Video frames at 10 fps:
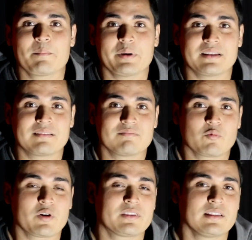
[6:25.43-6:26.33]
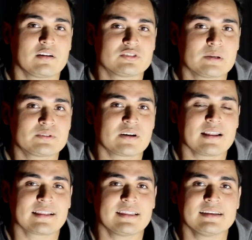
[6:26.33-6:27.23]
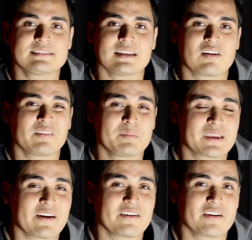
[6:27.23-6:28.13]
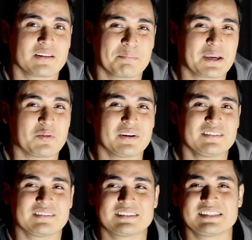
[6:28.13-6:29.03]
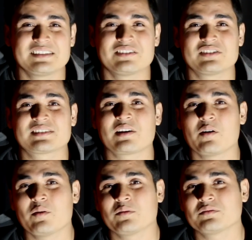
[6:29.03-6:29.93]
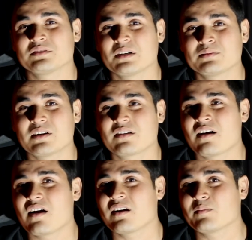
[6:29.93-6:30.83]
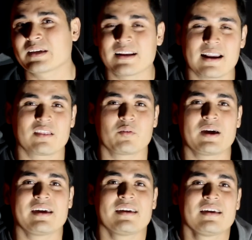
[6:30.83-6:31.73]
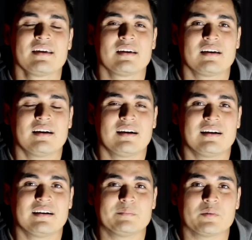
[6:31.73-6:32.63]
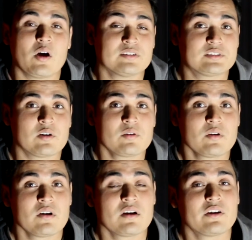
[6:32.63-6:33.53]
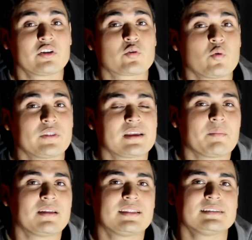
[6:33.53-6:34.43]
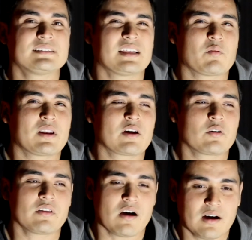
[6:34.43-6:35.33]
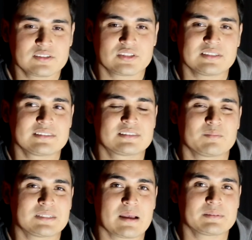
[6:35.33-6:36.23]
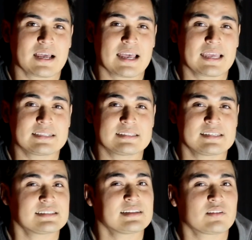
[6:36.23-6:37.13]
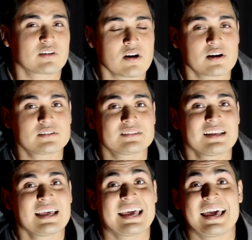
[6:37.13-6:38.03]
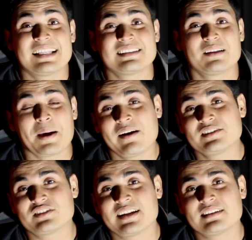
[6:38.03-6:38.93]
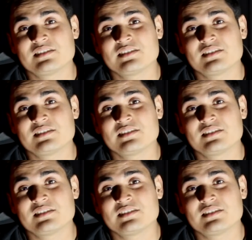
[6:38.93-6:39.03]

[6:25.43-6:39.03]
But with a little jump starter like this, I don't have to be carrying around the big one. It's easy to just go jump start a car and get it out of the way. Also, another cool thing about this is that when I go to the auctions, sometimes I get to test out the cars and the batteries are dead.